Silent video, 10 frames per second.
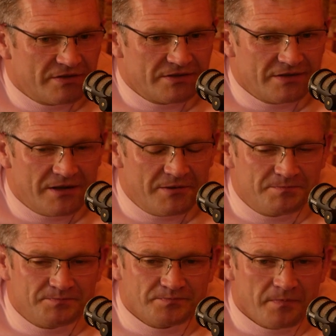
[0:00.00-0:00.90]
And
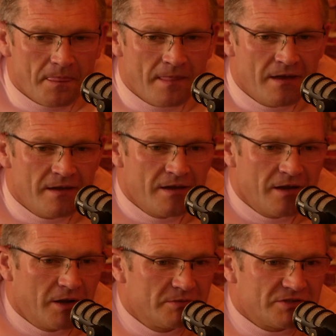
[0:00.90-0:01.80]

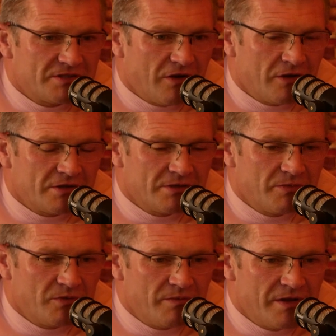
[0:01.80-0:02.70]
I was just talking
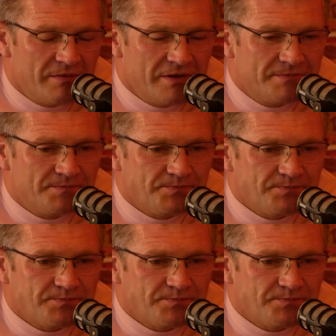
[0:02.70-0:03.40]
about maybe